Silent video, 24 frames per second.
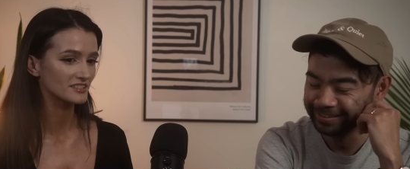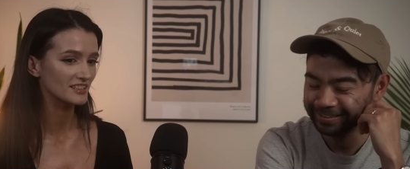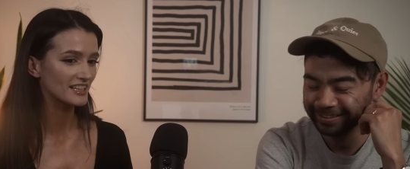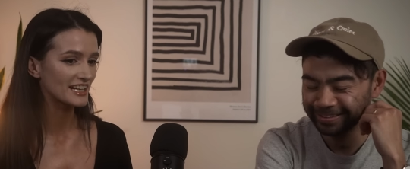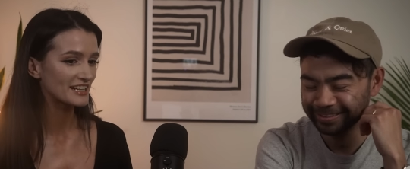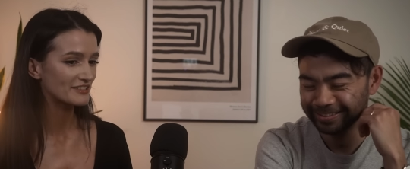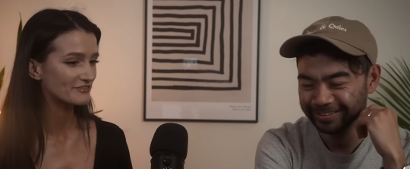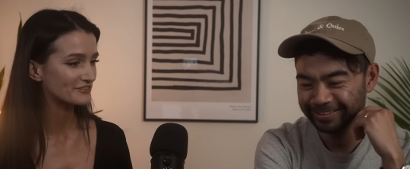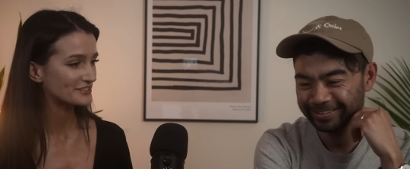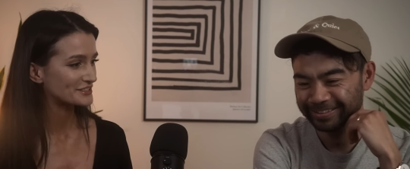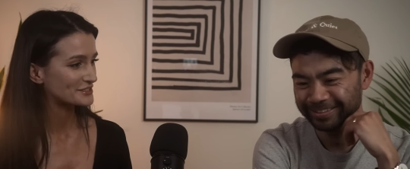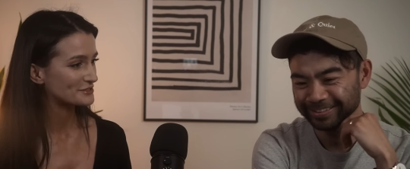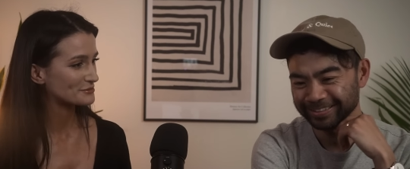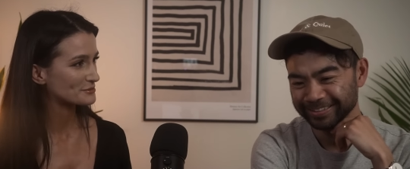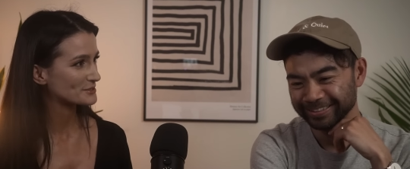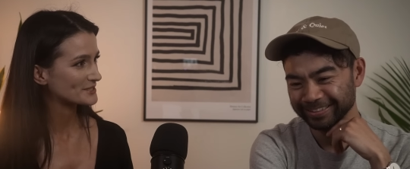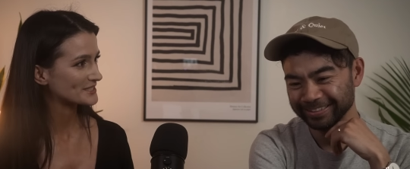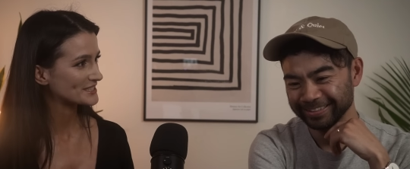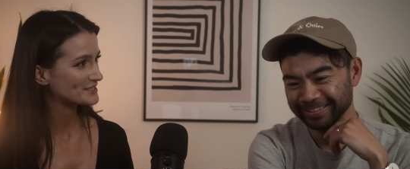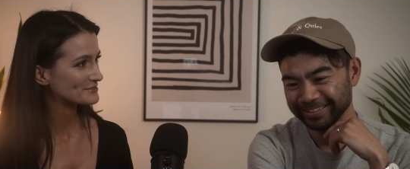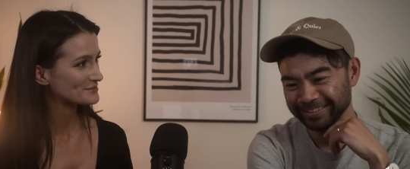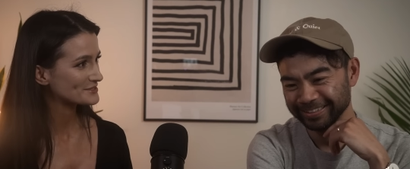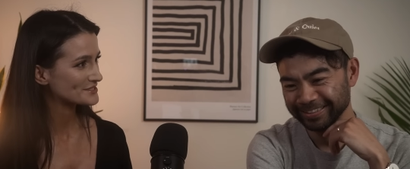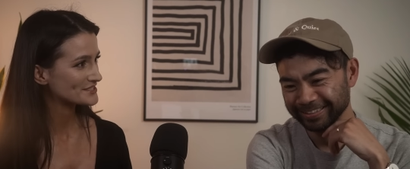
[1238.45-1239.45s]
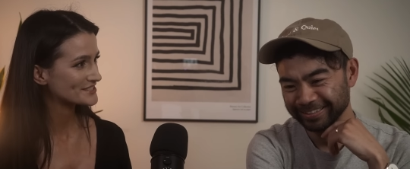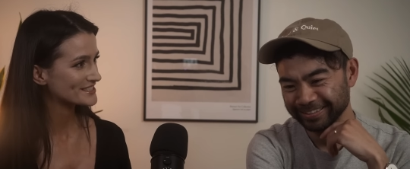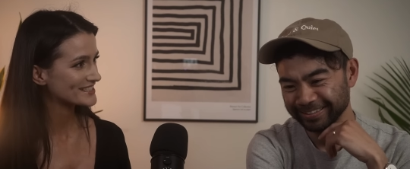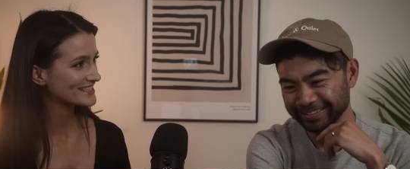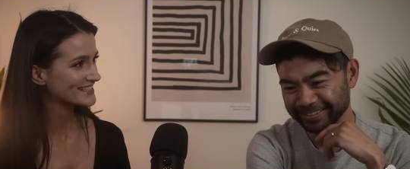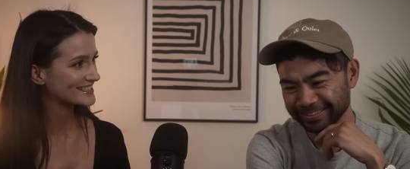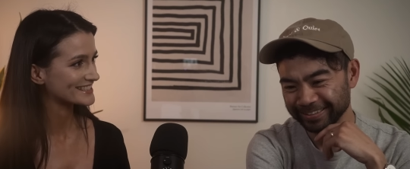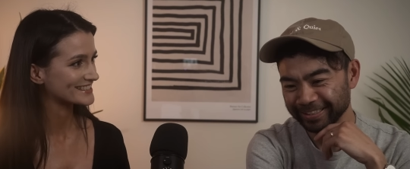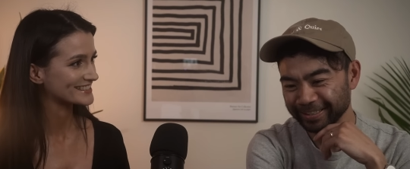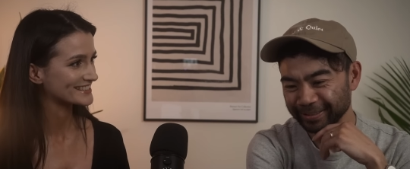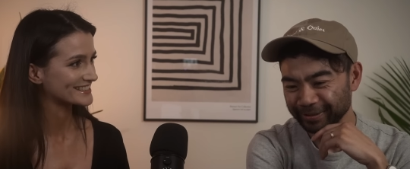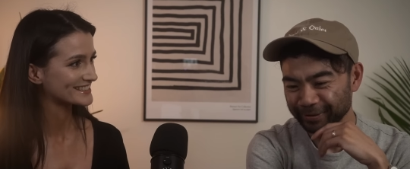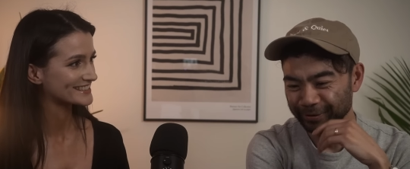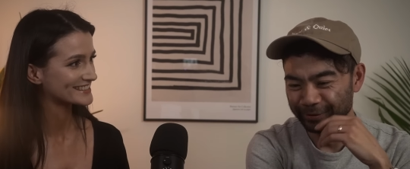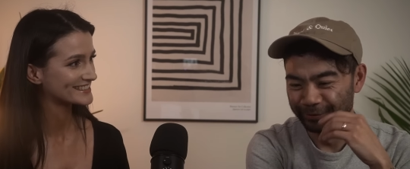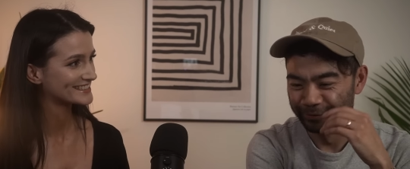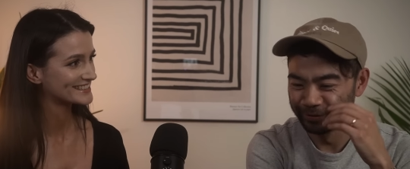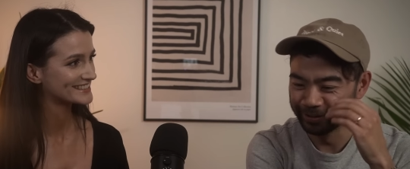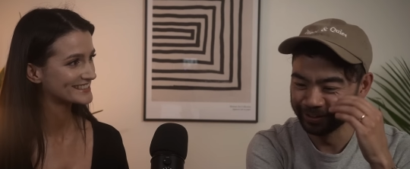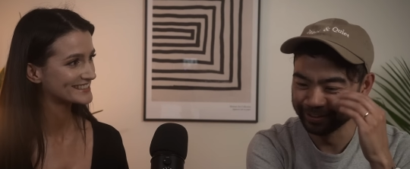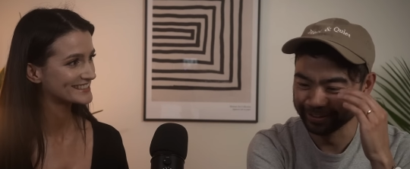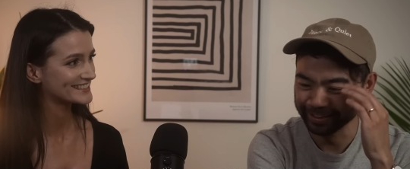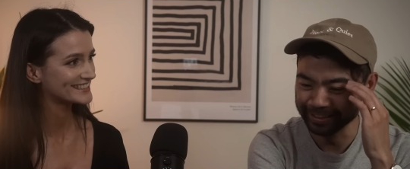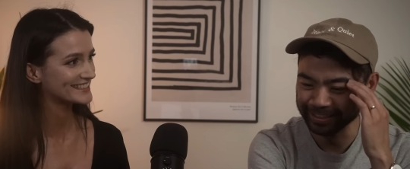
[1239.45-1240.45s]
Speaker 1: laughing at what he was saying.
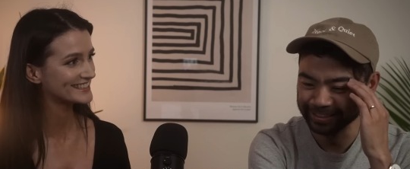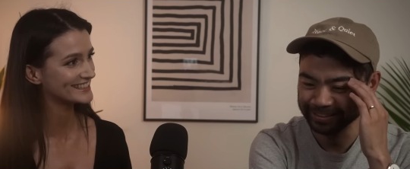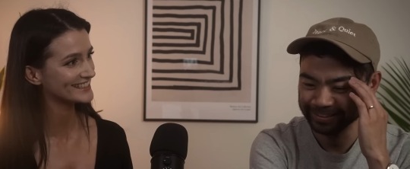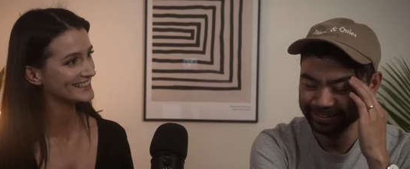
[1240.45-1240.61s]
right.